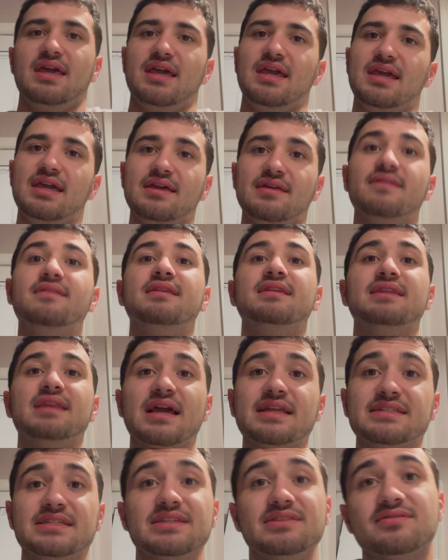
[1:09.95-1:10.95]
In
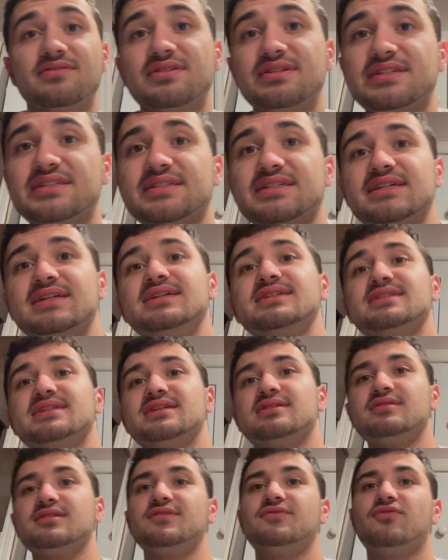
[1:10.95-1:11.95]
1936,
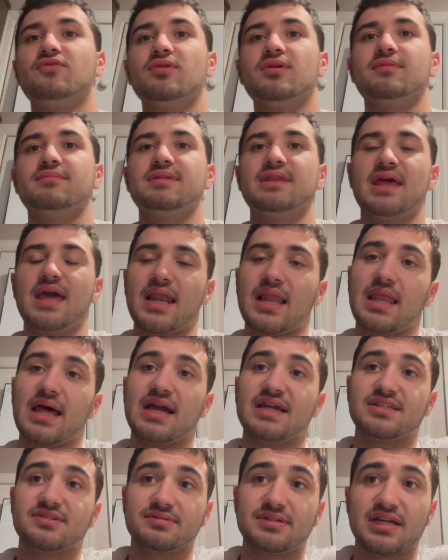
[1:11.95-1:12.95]
Italy formed an
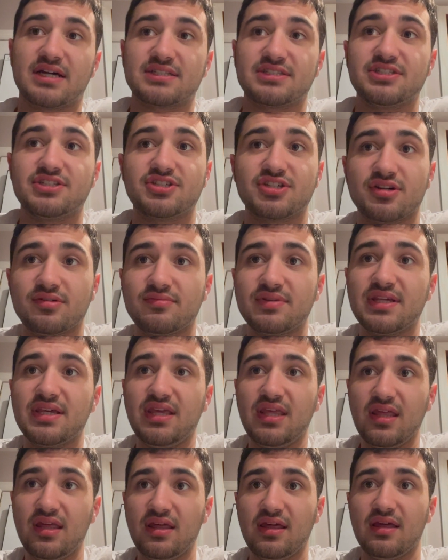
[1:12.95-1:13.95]
alliance with Nazi
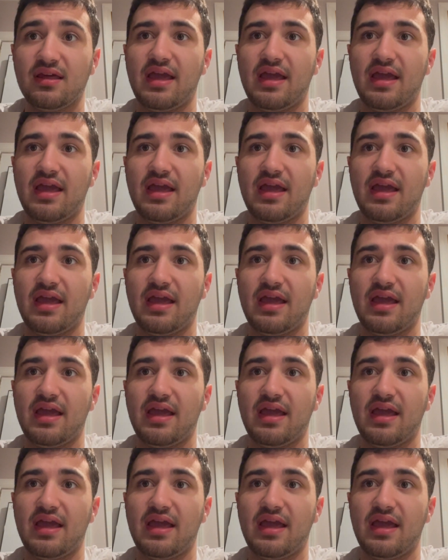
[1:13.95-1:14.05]
Germany,